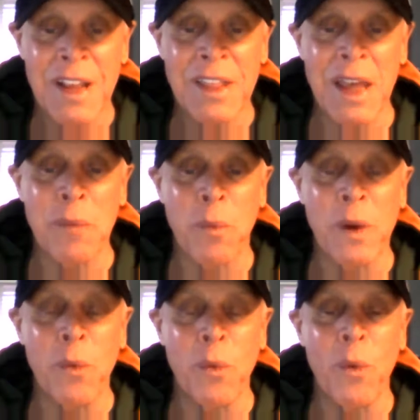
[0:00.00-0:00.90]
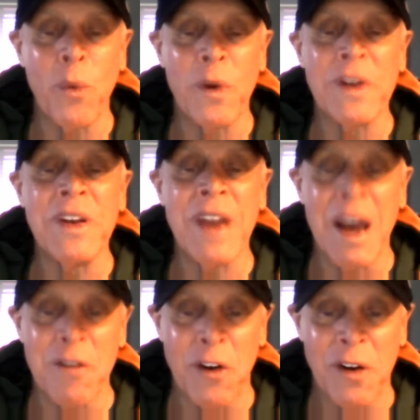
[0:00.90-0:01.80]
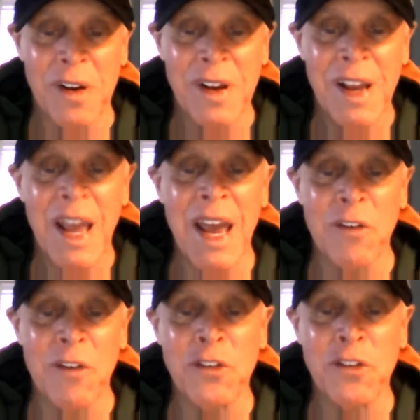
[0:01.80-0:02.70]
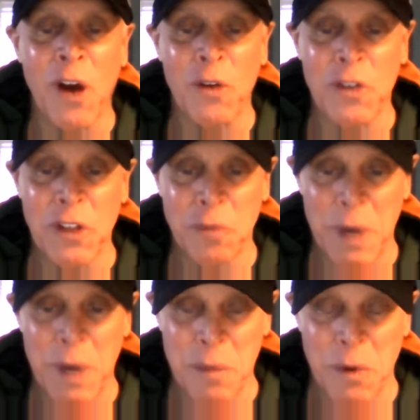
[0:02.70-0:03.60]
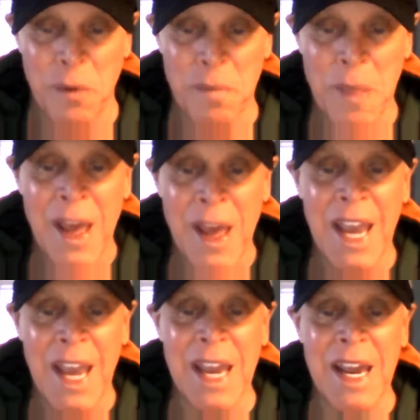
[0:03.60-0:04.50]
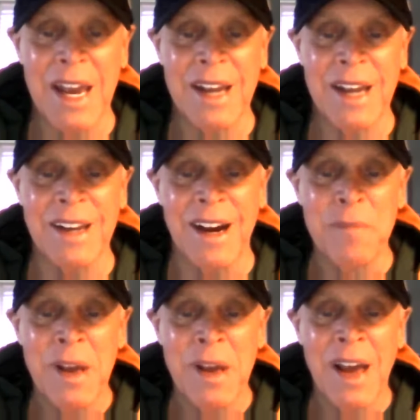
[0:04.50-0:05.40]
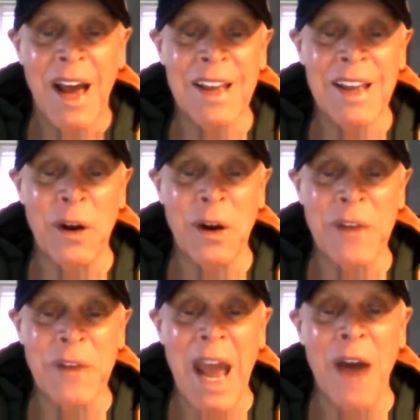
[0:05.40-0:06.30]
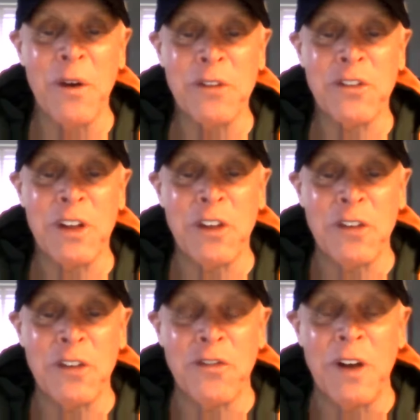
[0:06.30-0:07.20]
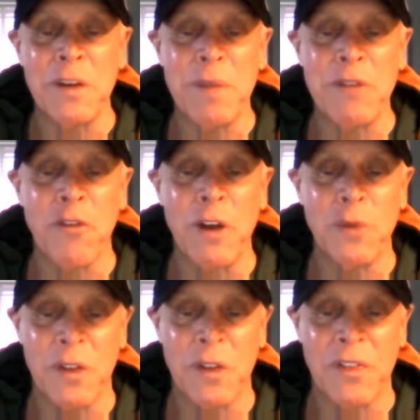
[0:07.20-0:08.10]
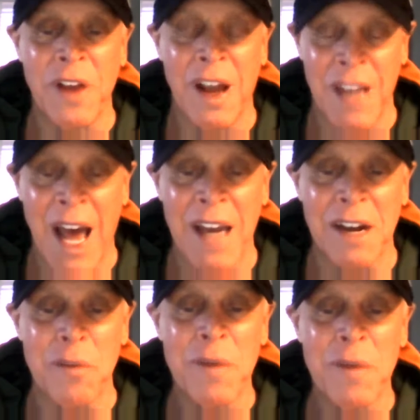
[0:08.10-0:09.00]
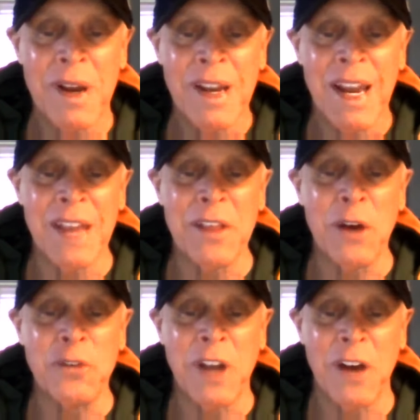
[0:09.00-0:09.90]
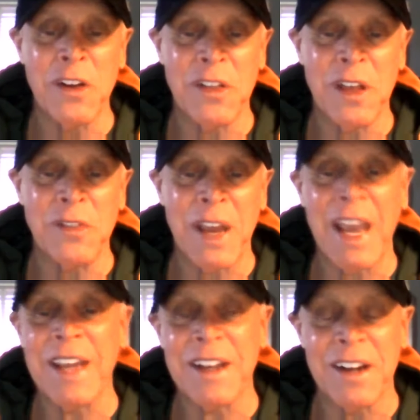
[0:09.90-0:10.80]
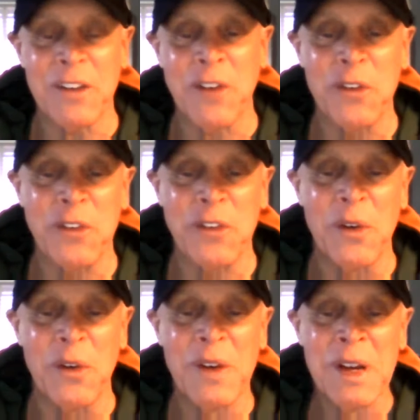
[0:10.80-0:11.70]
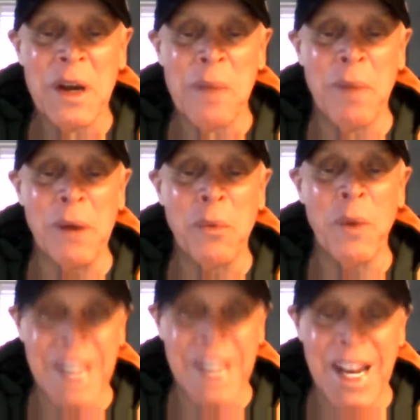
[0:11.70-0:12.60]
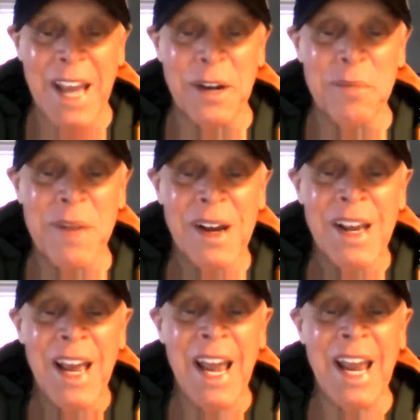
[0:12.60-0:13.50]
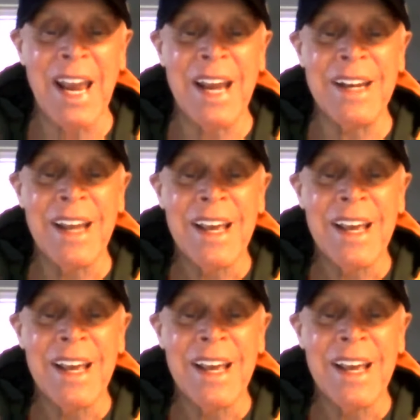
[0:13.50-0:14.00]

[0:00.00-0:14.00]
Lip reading: that we would never, ever talk to these people. And you know, now it's fun to be friends with a lot of them, and they'll tell you that they hated us also. But we did hate them, and